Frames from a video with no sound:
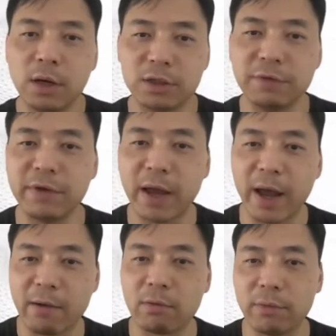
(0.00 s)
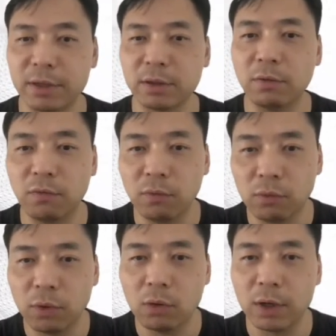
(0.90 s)
achieving an error rate of
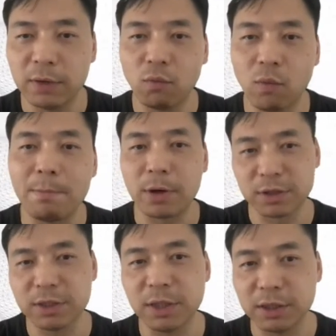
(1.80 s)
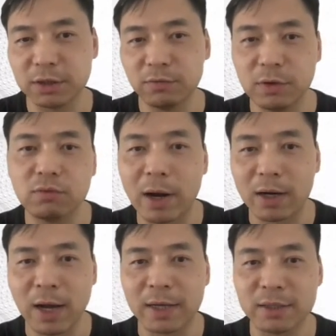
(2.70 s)
only 1% when
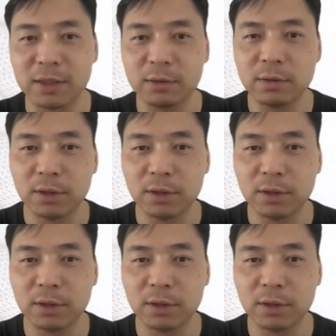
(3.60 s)
recognizing